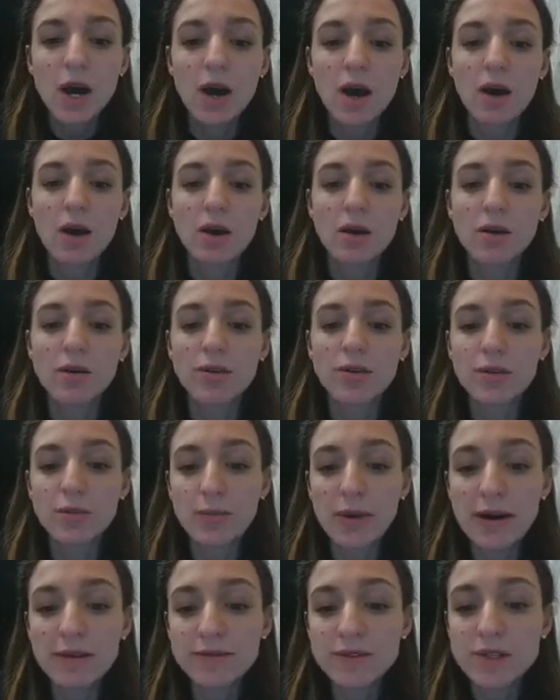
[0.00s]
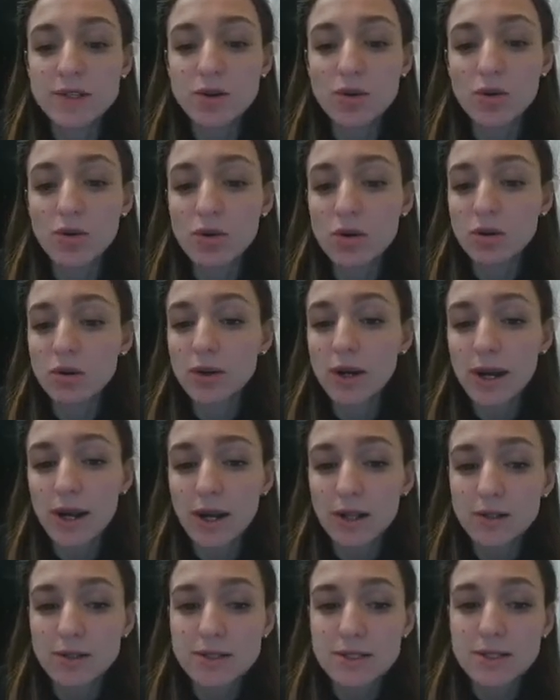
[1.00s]
uh, therapeutic oral
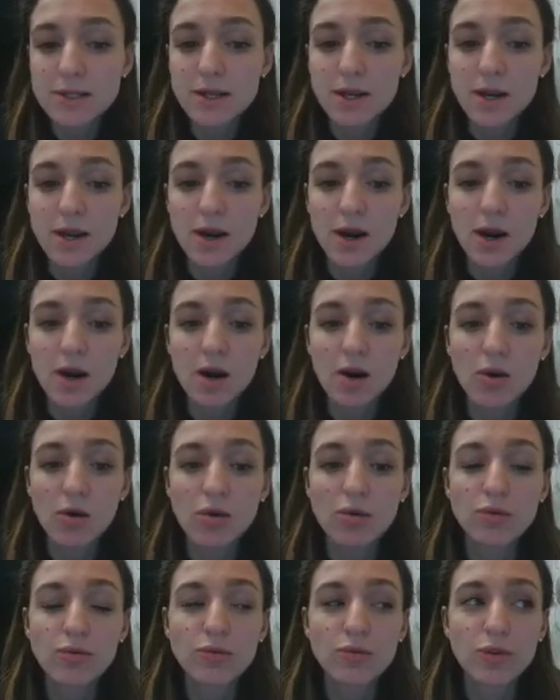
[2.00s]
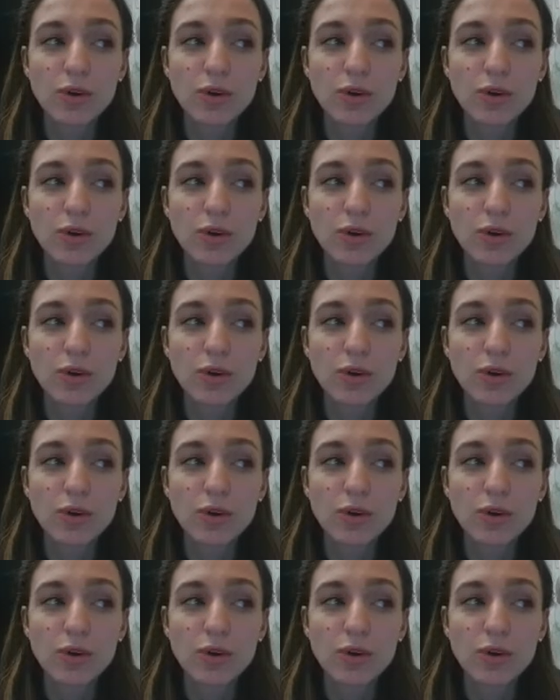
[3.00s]
health care of